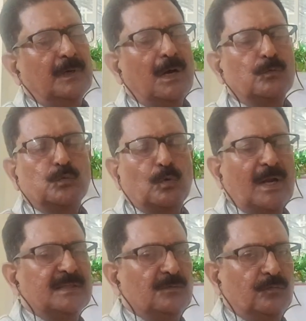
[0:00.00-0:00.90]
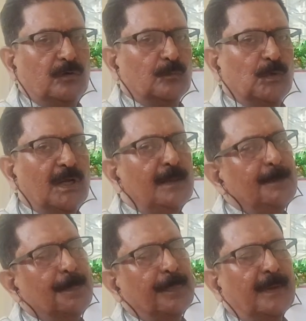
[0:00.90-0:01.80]
how to write the
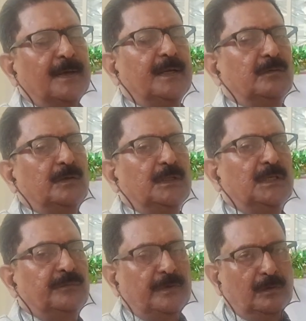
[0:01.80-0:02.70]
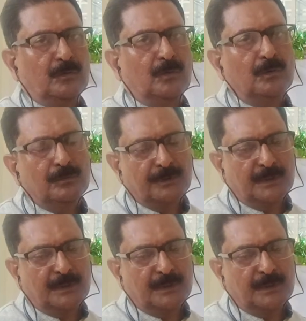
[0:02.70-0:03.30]
formula, and everything will go